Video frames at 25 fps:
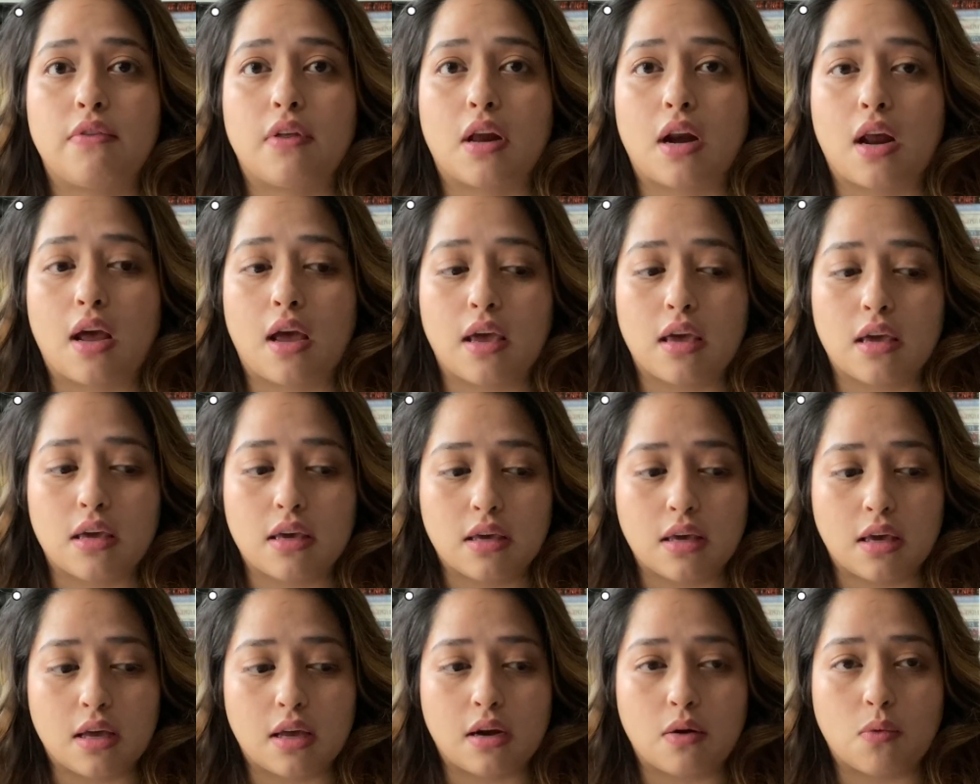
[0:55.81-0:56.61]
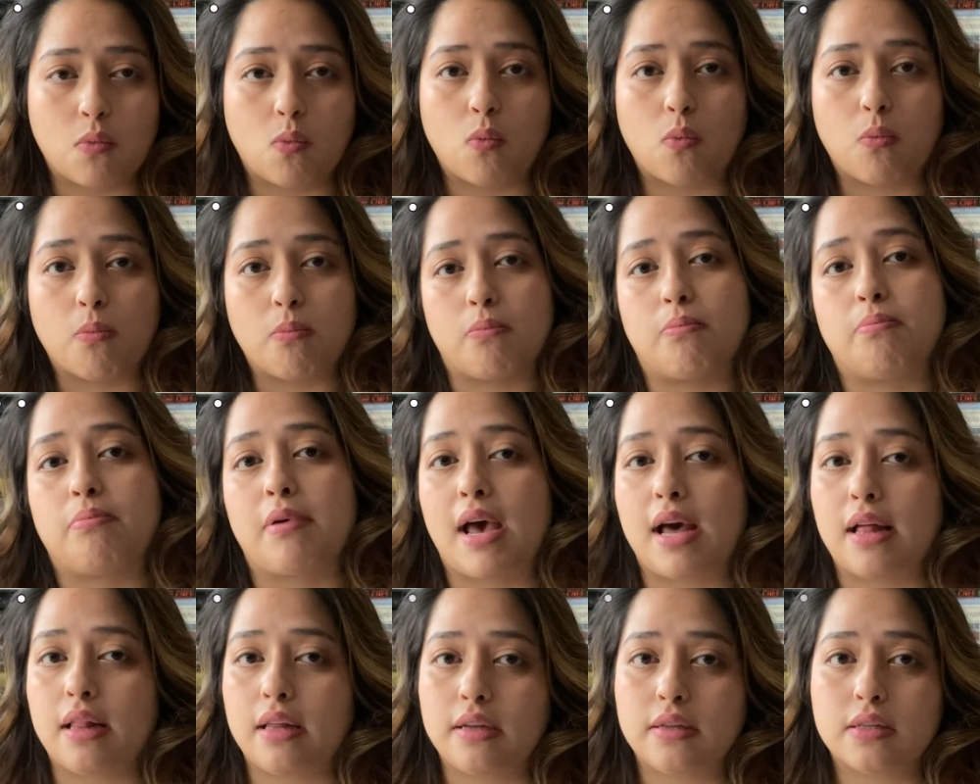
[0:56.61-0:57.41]
that I can
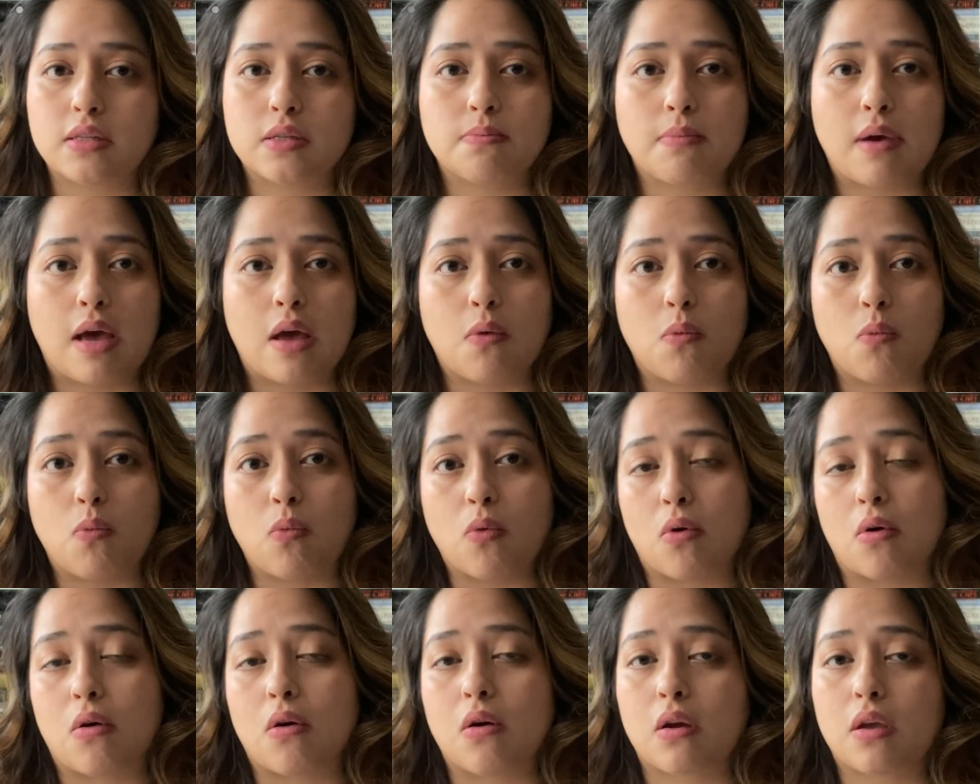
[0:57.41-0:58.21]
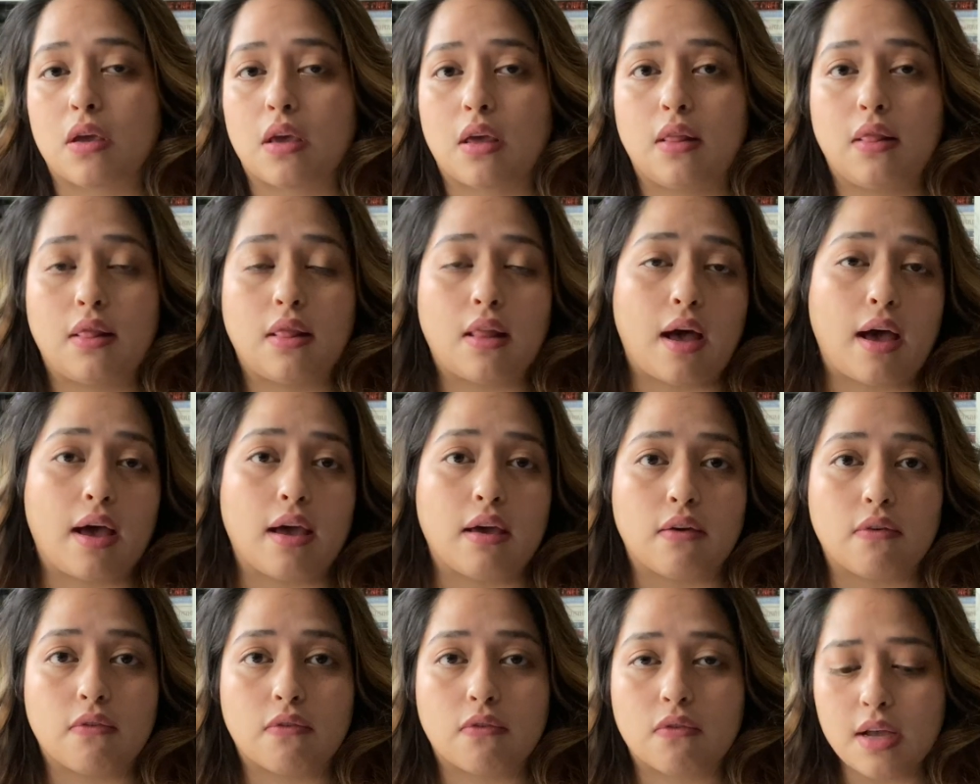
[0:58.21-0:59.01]
balance my work and
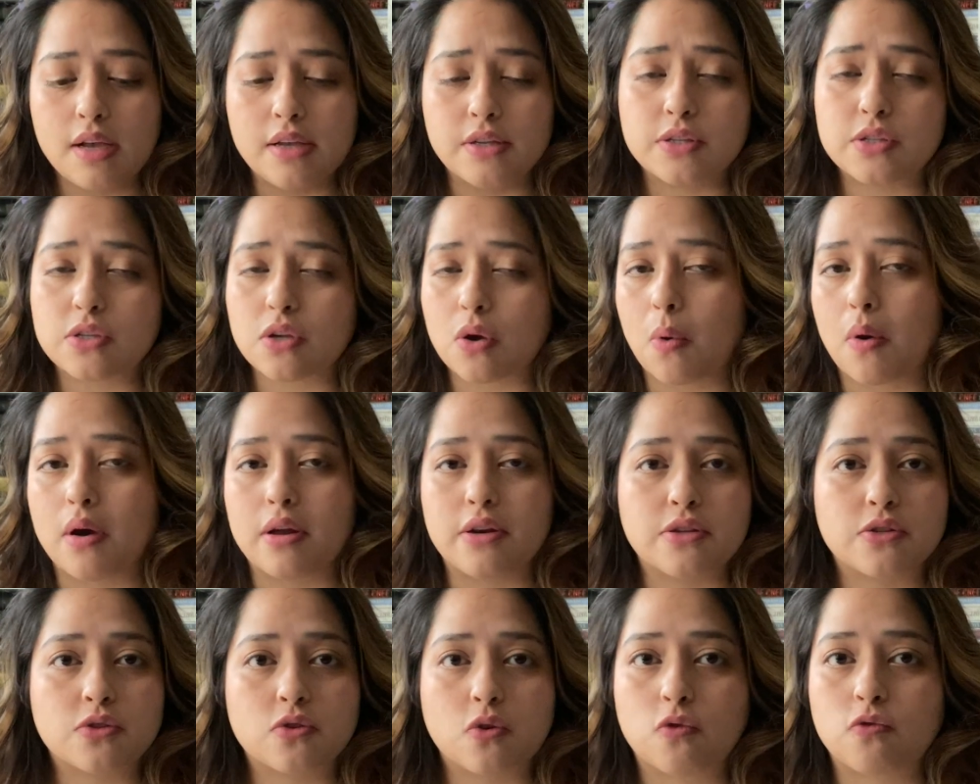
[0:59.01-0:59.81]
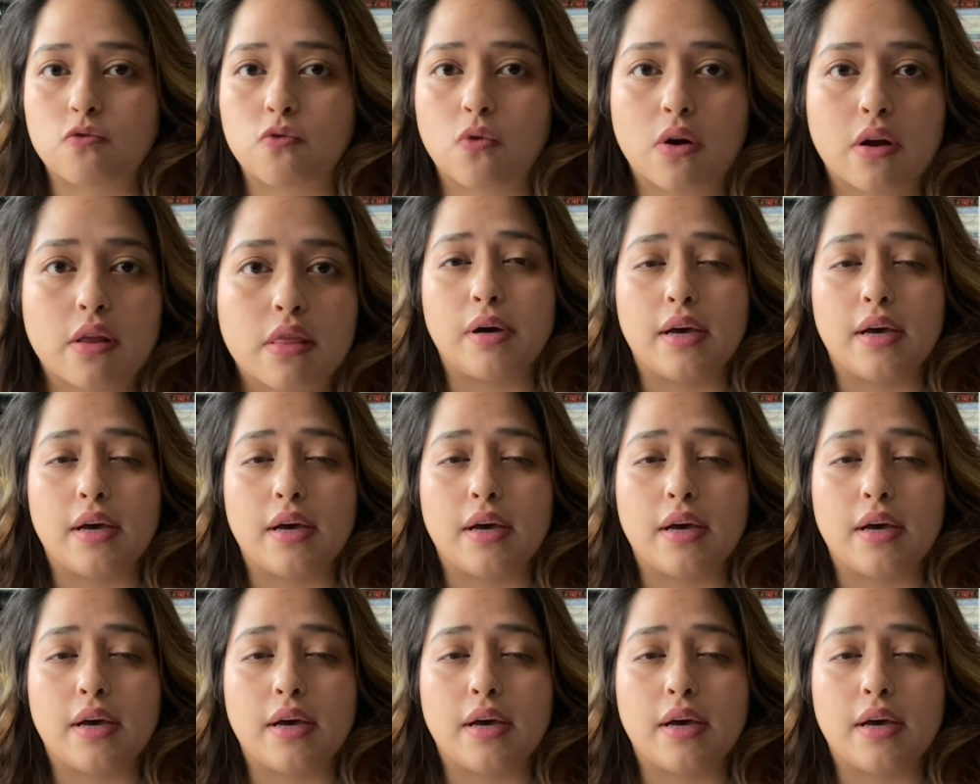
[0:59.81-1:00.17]
life, and so on and so forth.